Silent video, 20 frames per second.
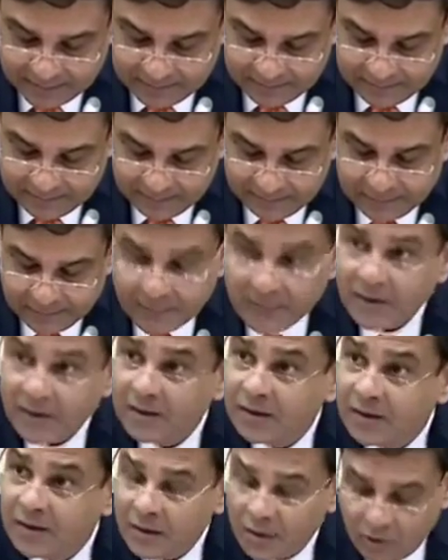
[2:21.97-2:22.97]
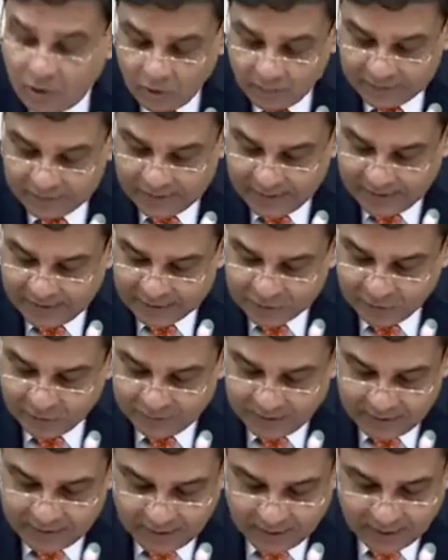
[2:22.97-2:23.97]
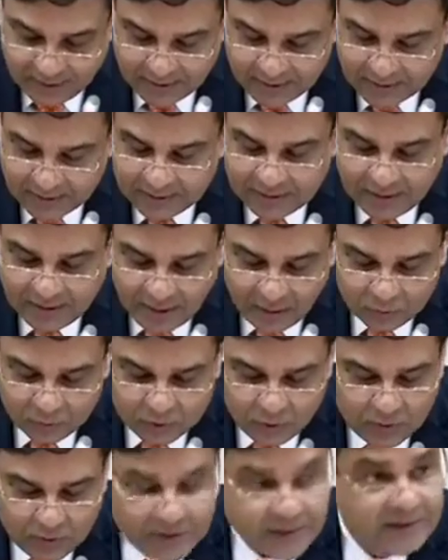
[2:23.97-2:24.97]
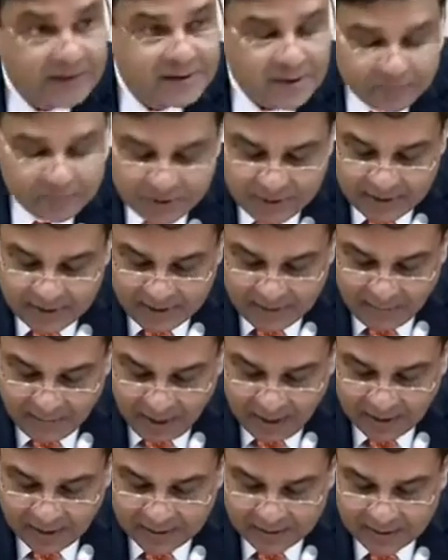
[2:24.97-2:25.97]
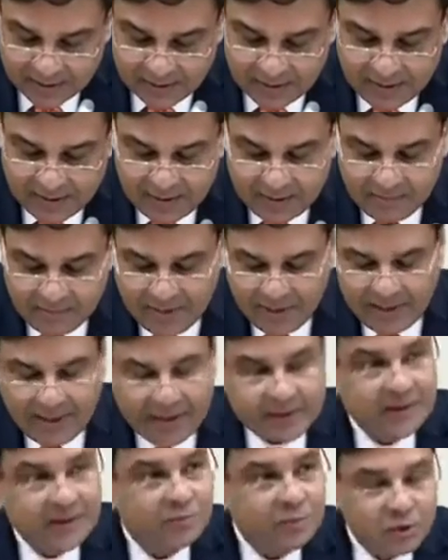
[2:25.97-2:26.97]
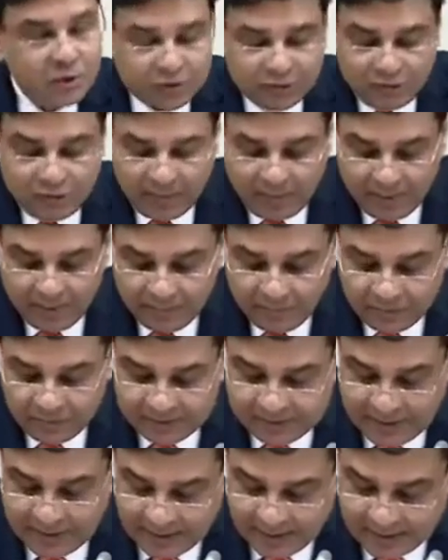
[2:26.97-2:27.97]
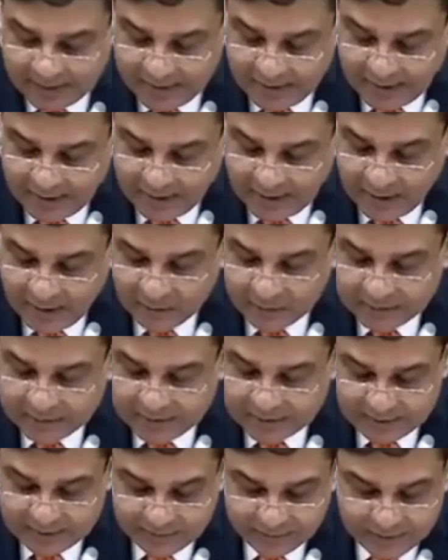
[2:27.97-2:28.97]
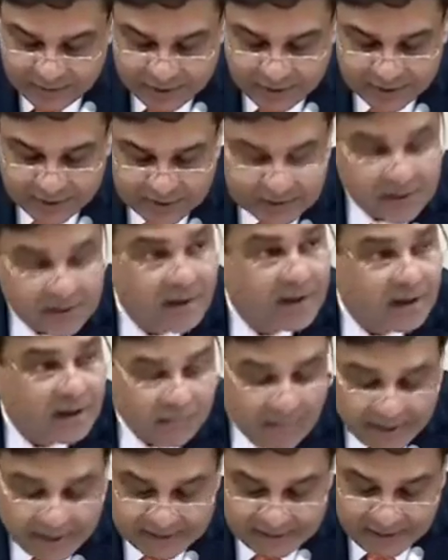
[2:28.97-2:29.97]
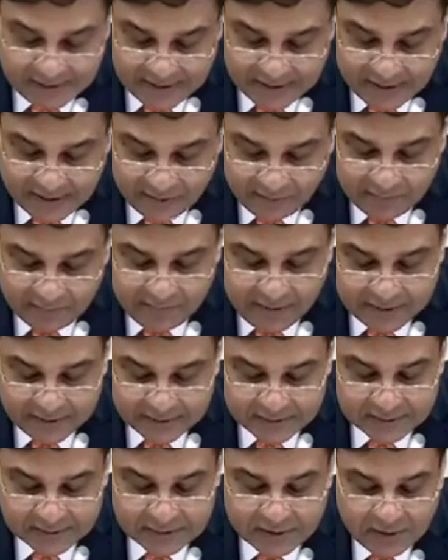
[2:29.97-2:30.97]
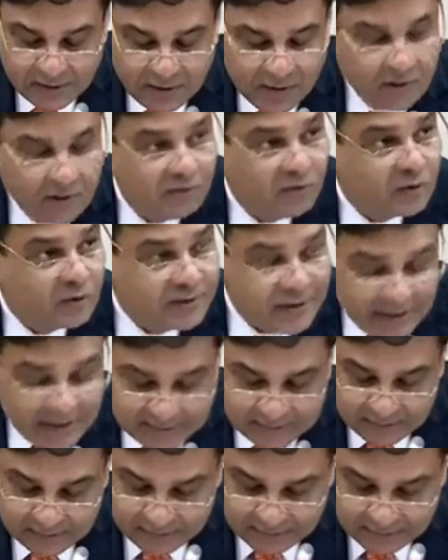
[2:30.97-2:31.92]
Over the rest of the year, household consumption demand may get a boost from upward salary and allowances revisions by state governments for their civil servants.